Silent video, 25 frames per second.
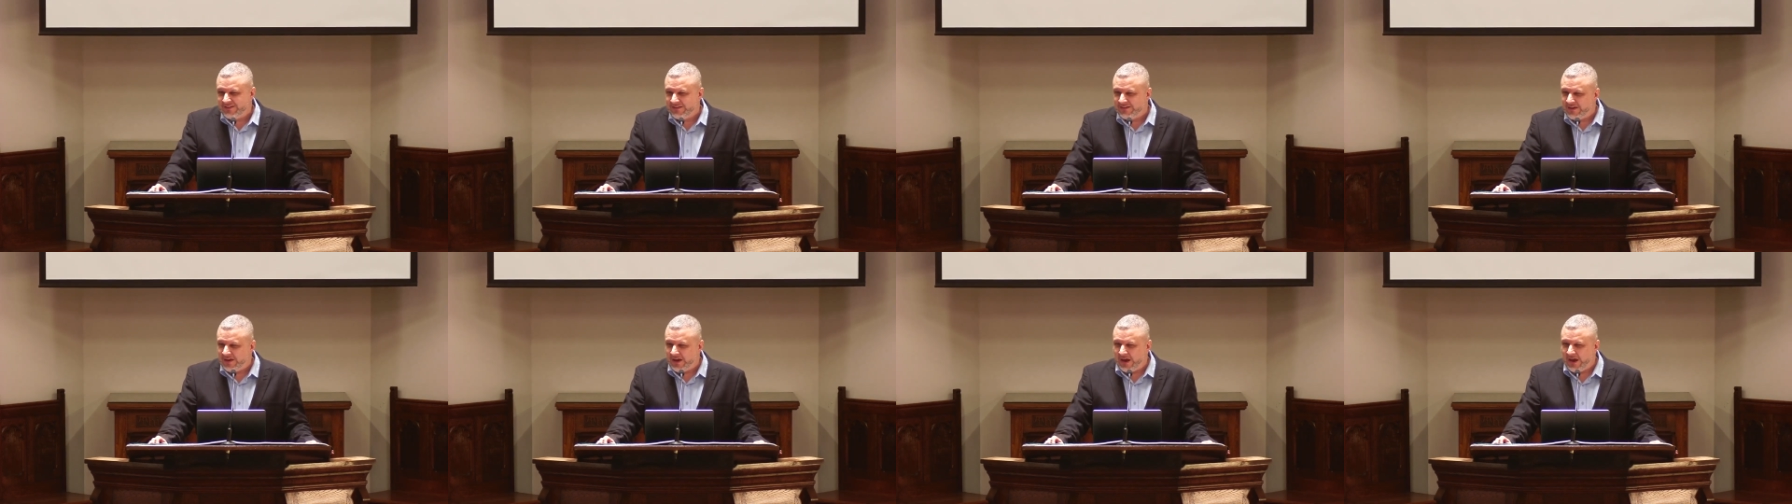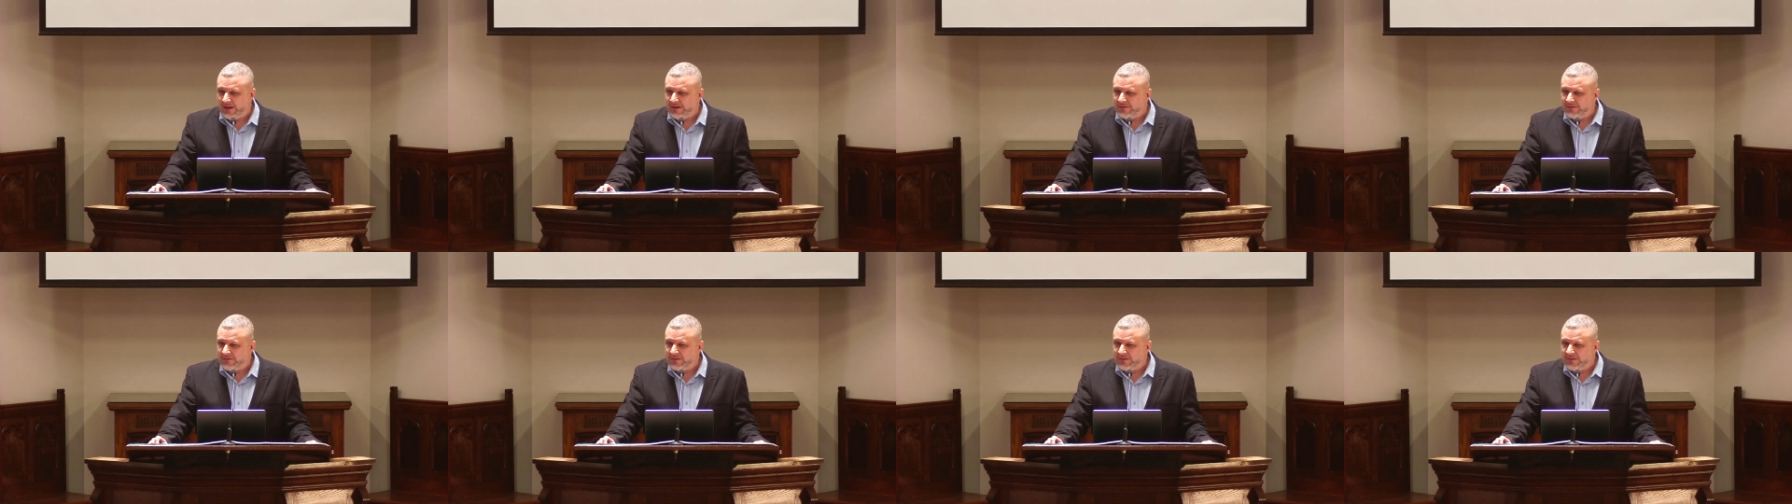
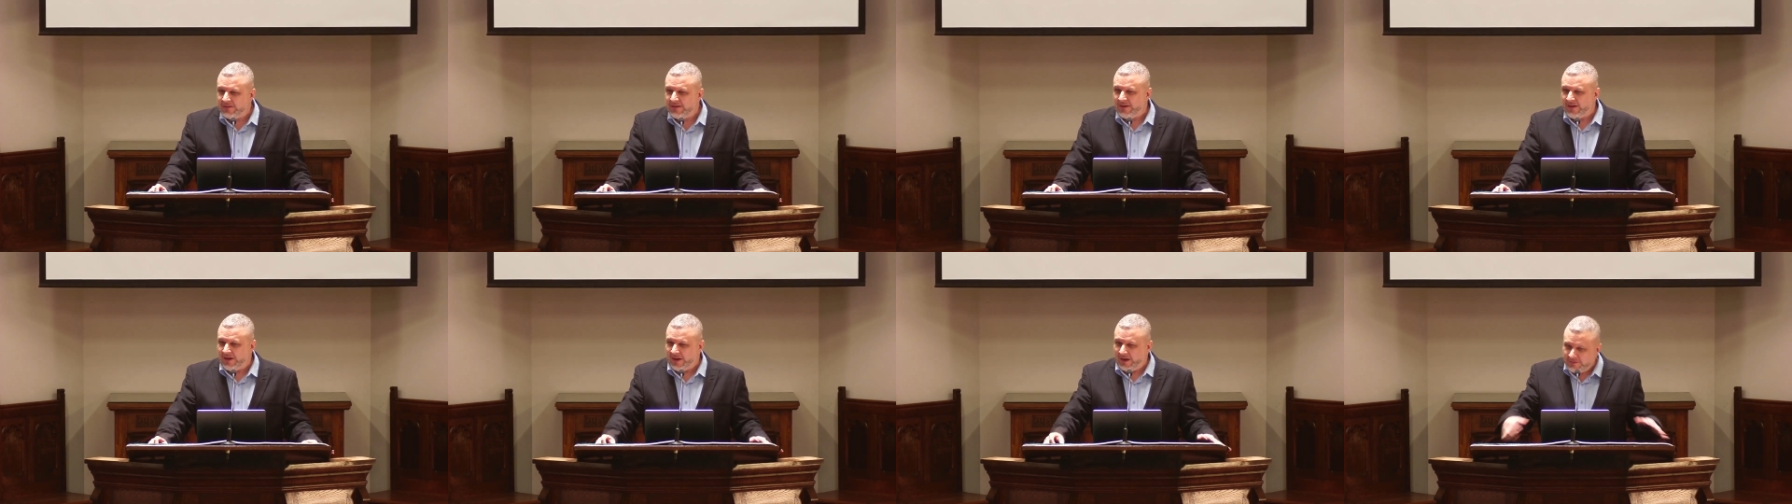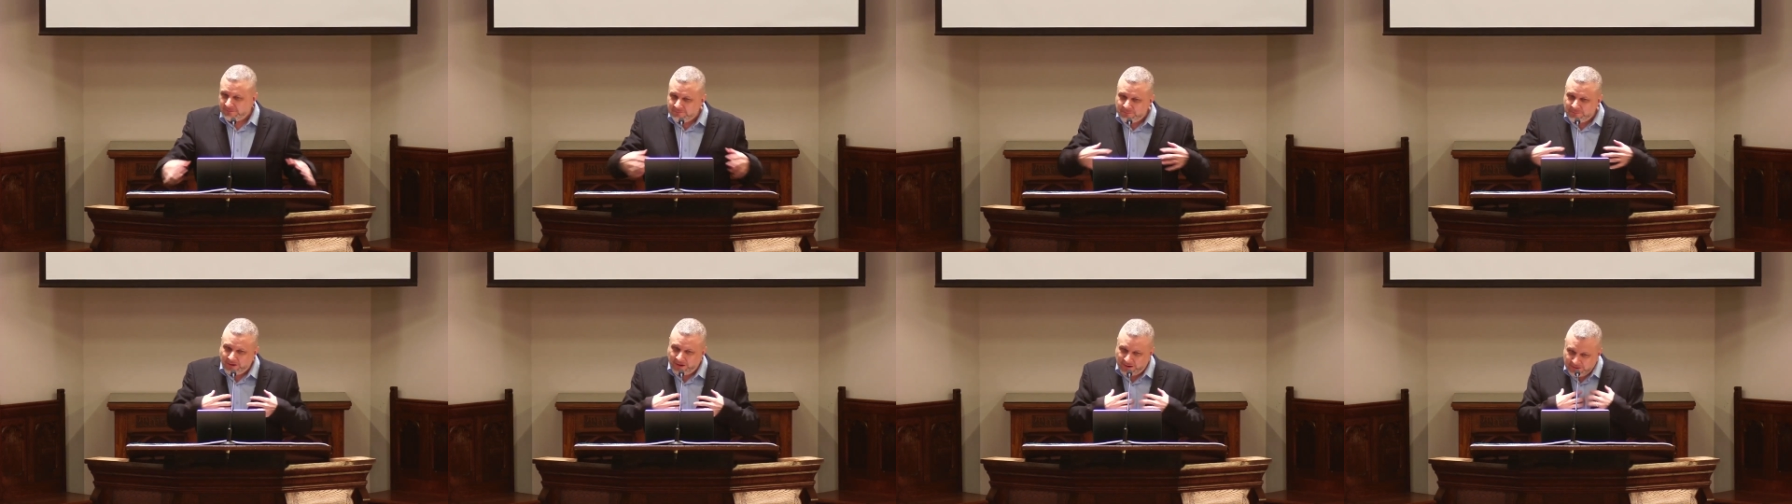I,
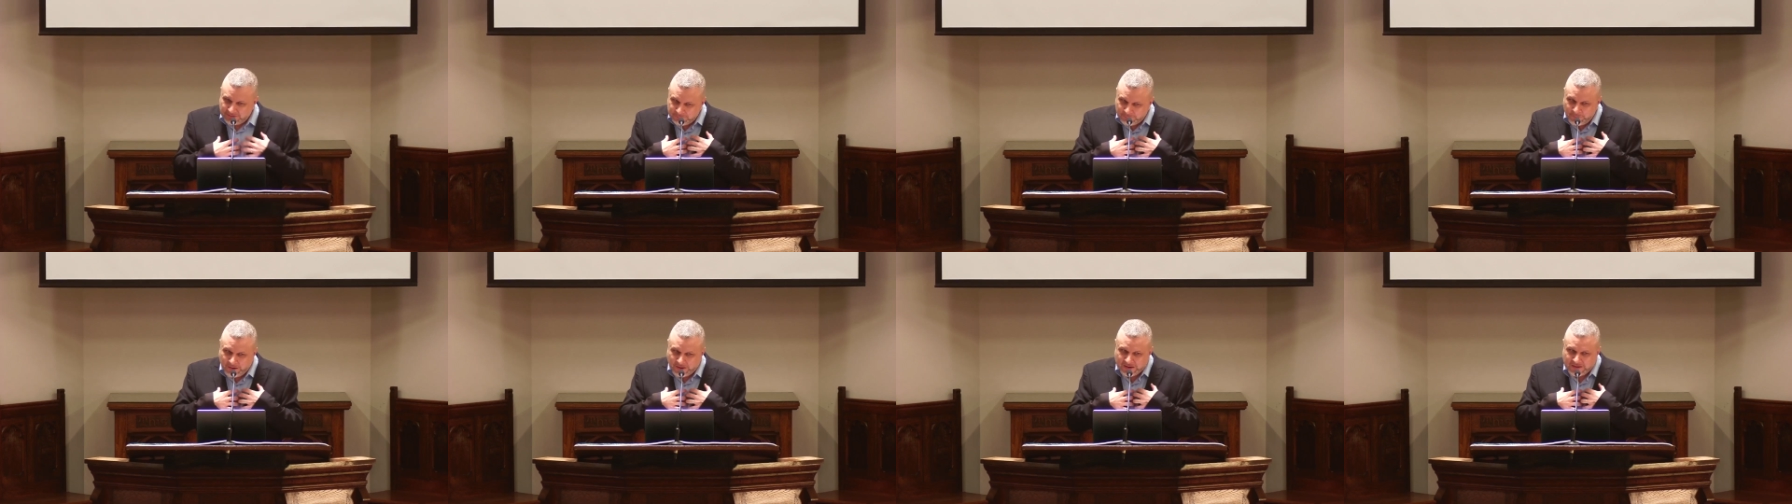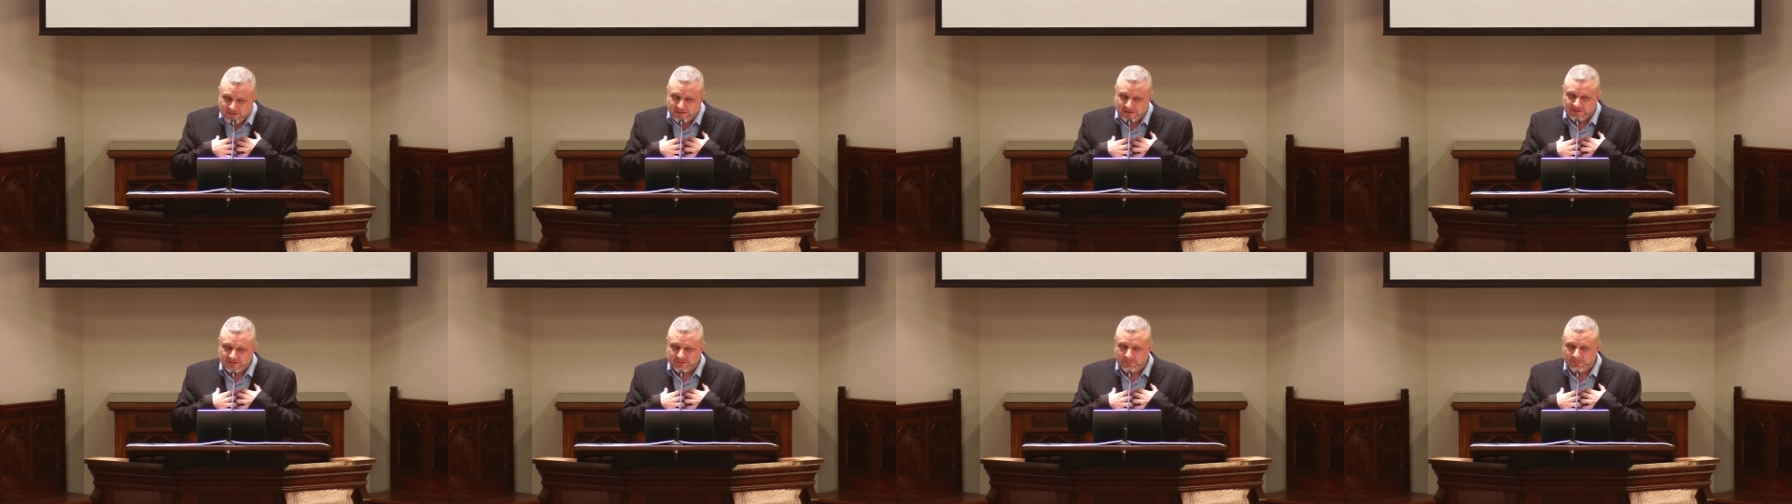I, I,
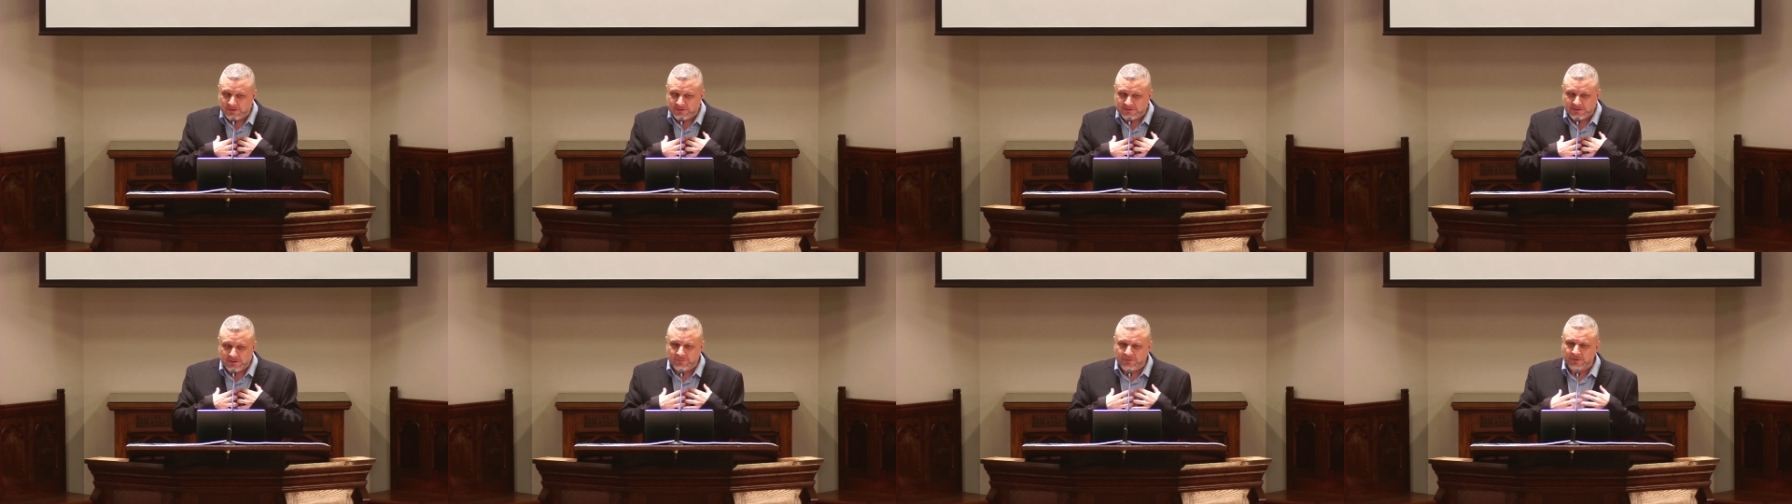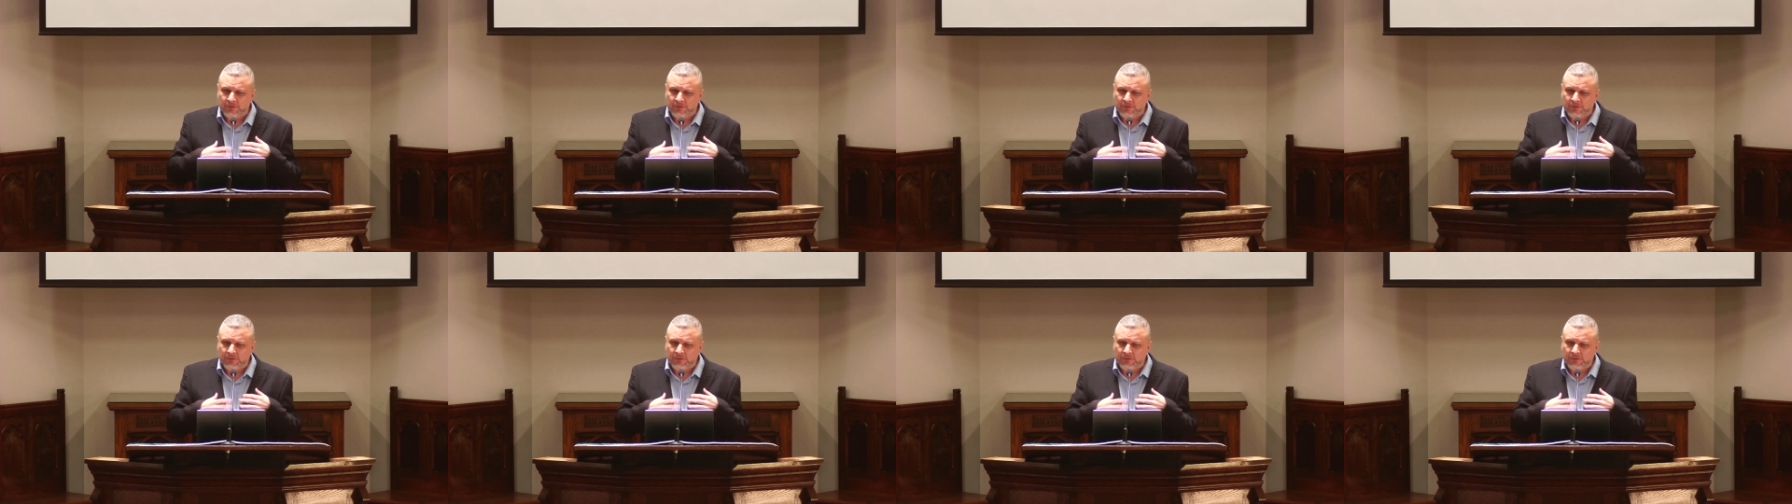recognize in myself,